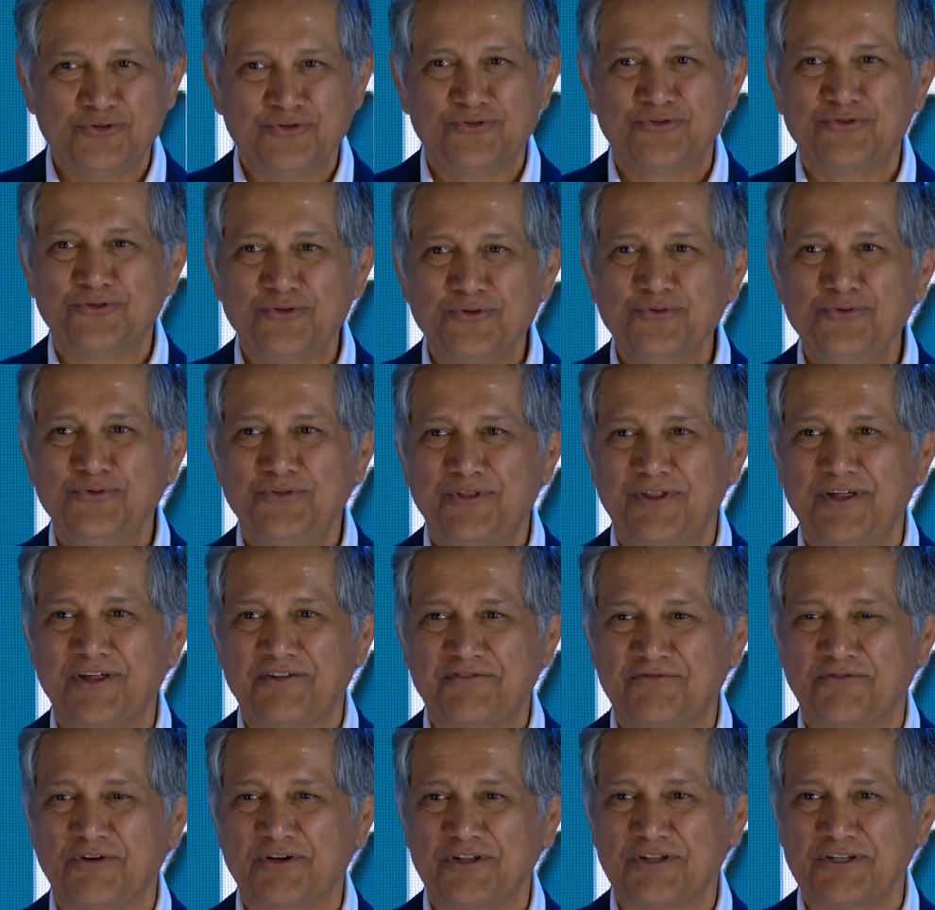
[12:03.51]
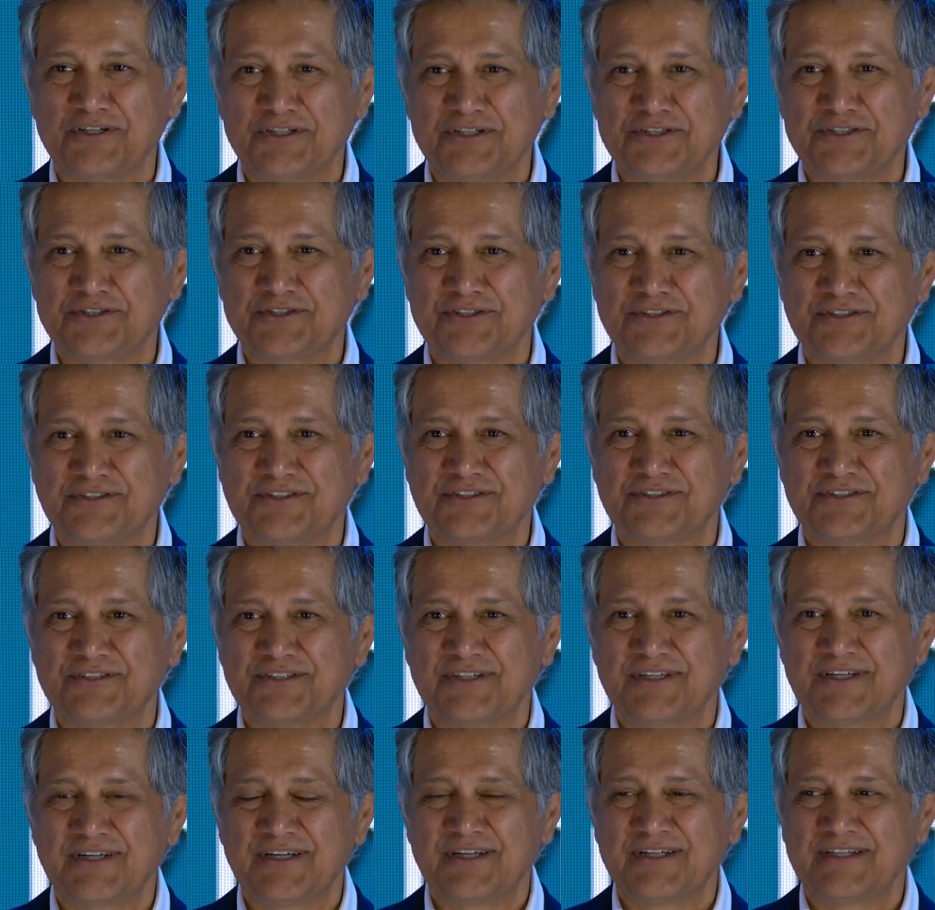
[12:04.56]
do things for clinicians.
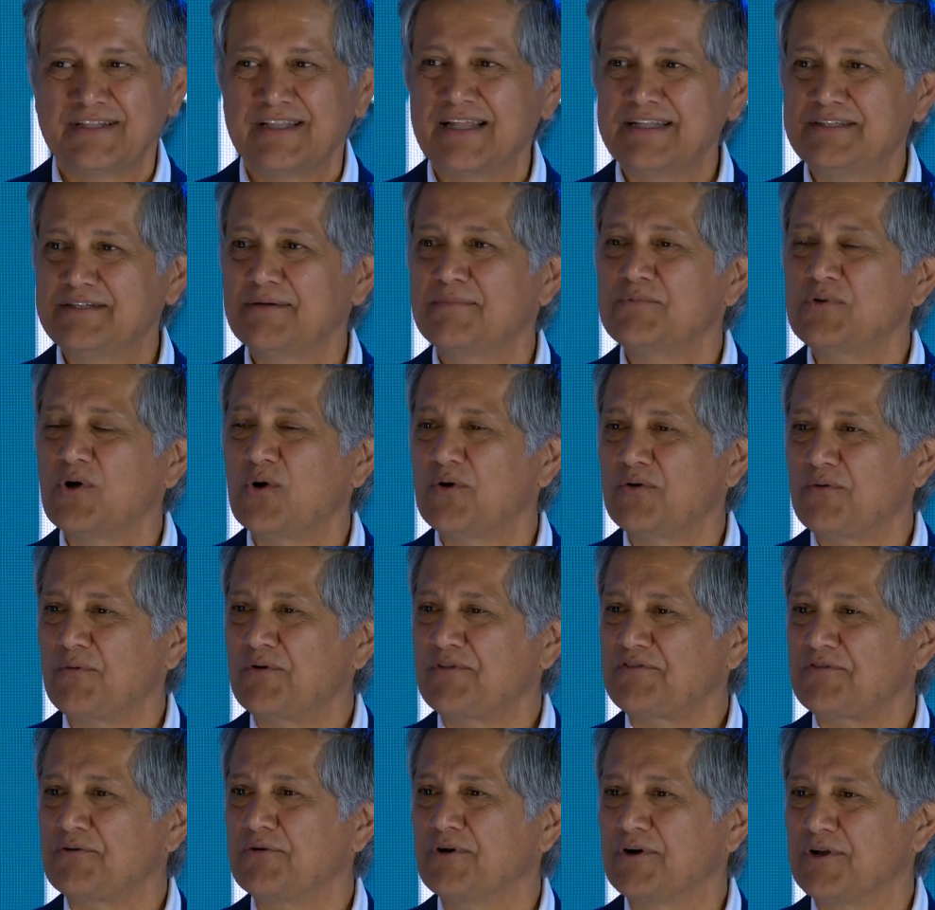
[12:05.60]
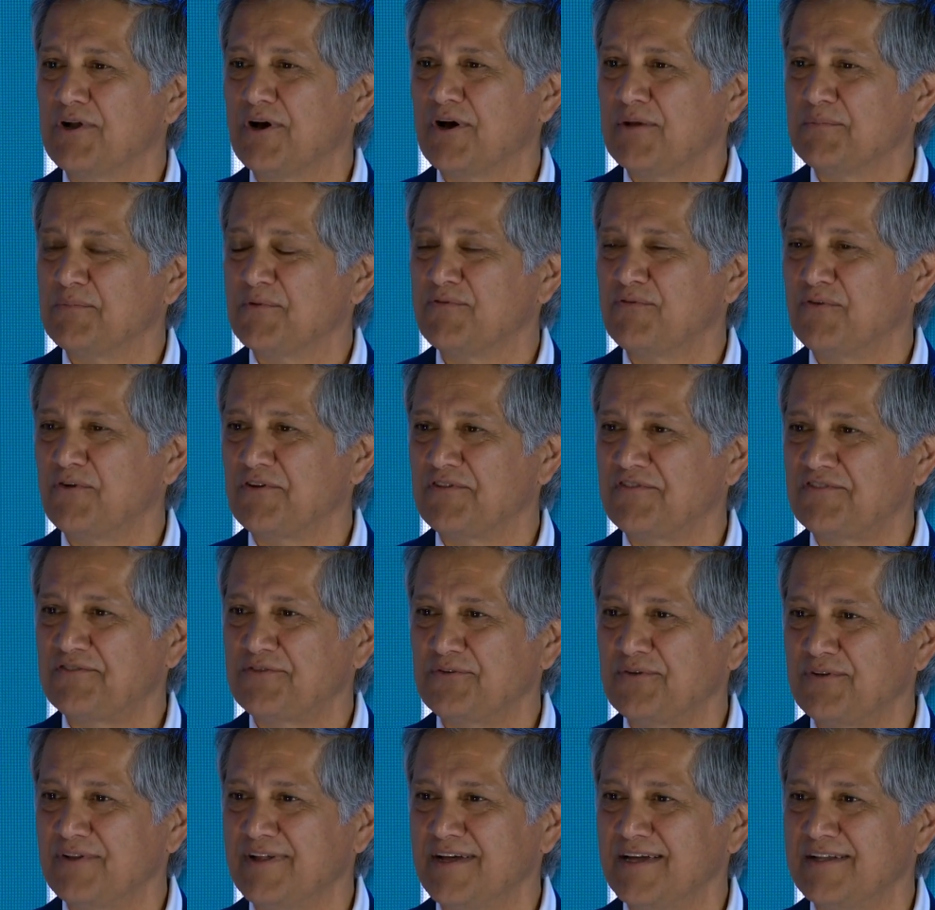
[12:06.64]
Let them know what's going on before it's
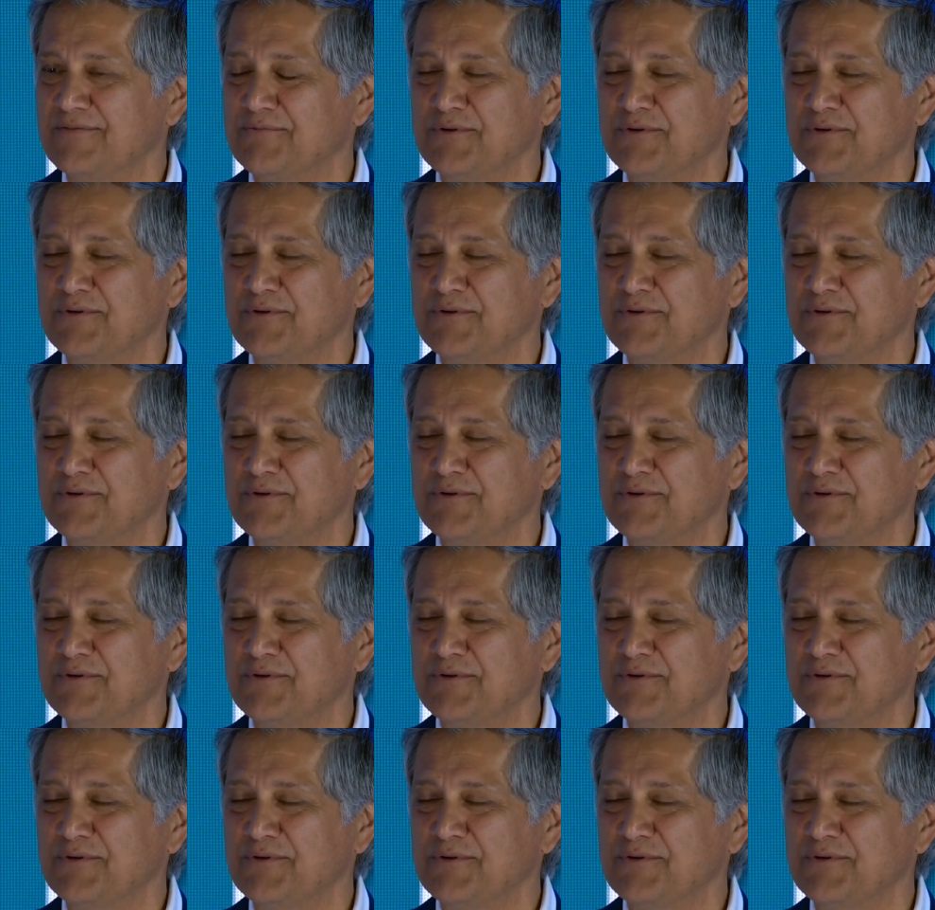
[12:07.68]
too late.